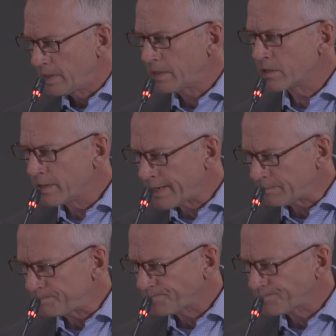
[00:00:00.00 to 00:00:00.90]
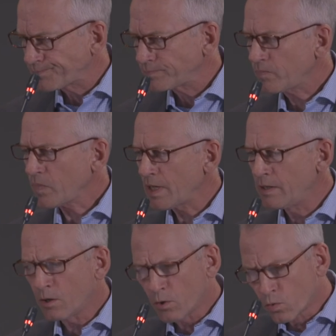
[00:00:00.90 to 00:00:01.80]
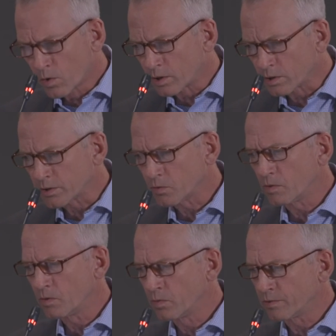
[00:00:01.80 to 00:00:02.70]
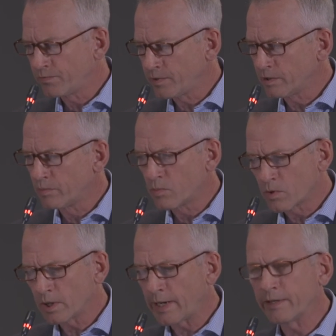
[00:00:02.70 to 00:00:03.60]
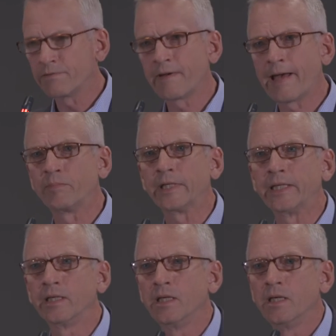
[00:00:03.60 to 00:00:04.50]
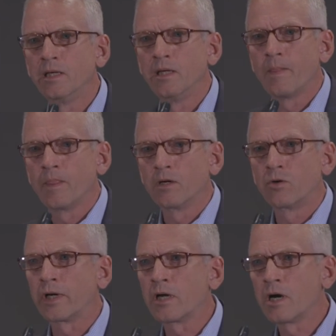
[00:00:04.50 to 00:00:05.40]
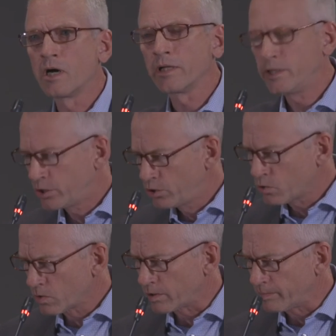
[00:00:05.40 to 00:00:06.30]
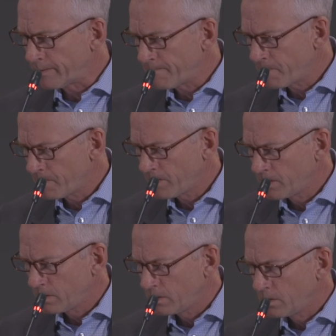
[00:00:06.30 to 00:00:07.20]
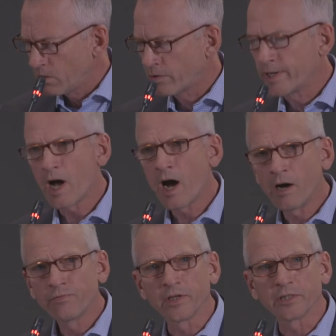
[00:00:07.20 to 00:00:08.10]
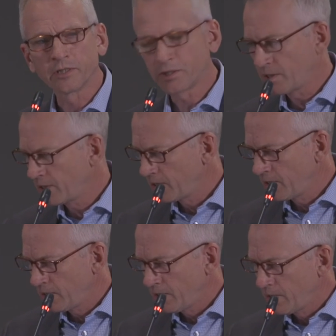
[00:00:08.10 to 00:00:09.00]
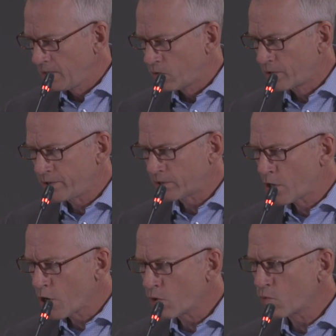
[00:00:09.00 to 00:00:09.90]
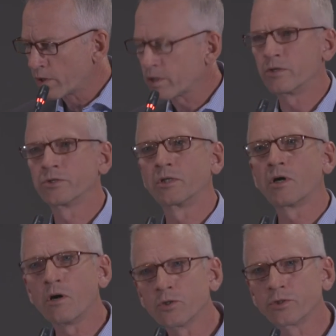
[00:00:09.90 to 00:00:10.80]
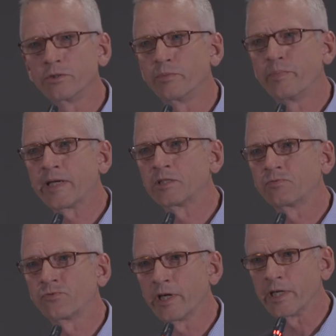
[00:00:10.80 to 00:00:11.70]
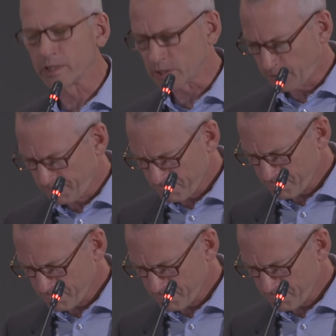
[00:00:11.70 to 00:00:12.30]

The internet and the whole world will feel more like a family, or a college dorm, or an office where your coworkers are also your best friends.